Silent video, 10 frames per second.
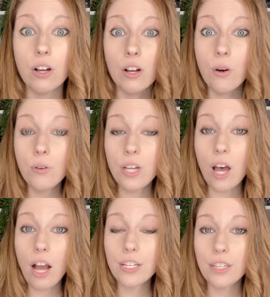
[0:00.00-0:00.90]
go
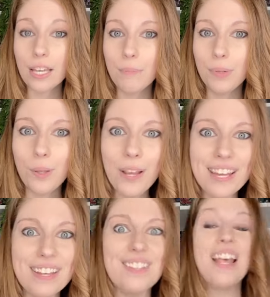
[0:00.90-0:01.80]
talk to the
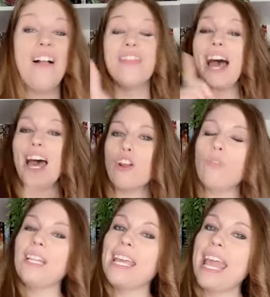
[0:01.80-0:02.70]
employees. Not
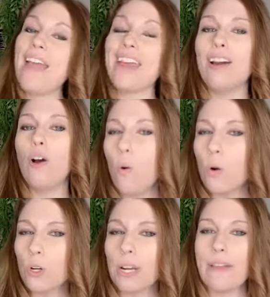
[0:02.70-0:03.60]
only can they
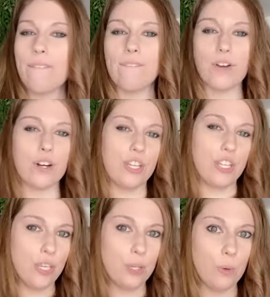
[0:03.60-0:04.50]
order it for
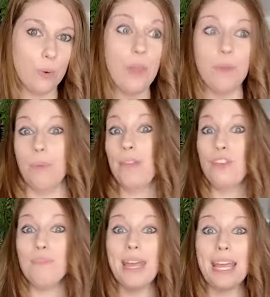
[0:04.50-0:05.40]
you, but if
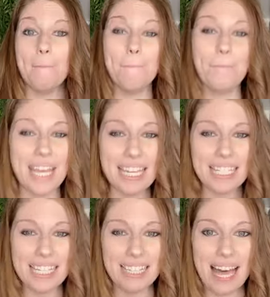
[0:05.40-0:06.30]
you make a big
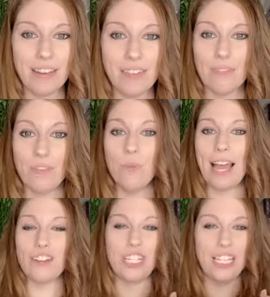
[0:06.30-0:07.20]
deal out of it, if you
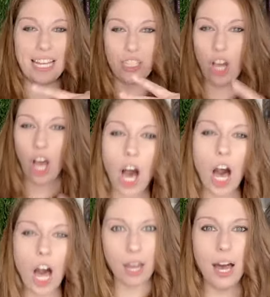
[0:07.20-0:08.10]
actually like
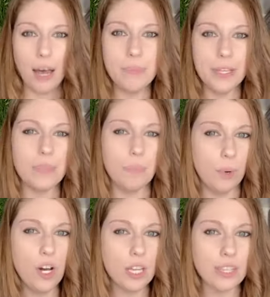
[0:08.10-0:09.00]
talk up this
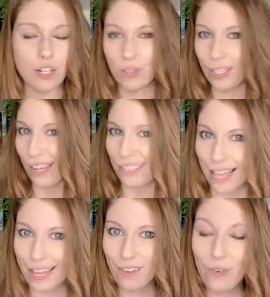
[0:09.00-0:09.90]
book that you're really
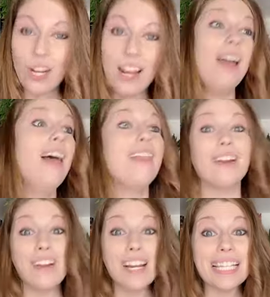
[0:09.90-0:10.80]
excited for,
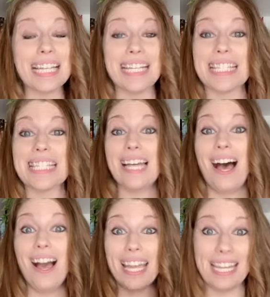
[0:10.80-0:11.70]
they're very likely to
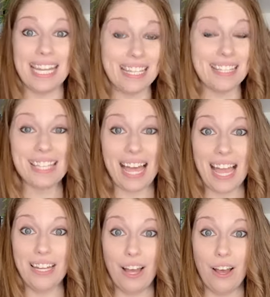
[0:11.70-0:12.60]
stock it
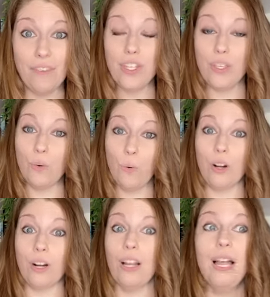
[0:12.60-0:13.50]
inside of
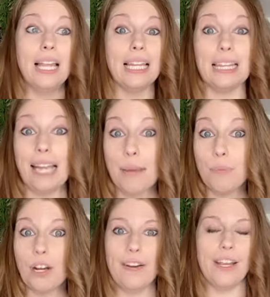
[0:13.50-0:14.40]
your
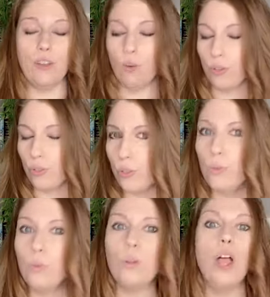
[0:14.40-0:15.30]
library, your
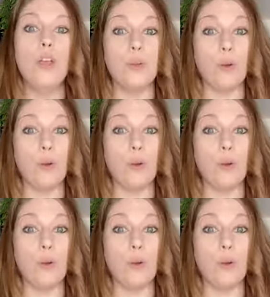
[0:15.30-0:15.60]
school, your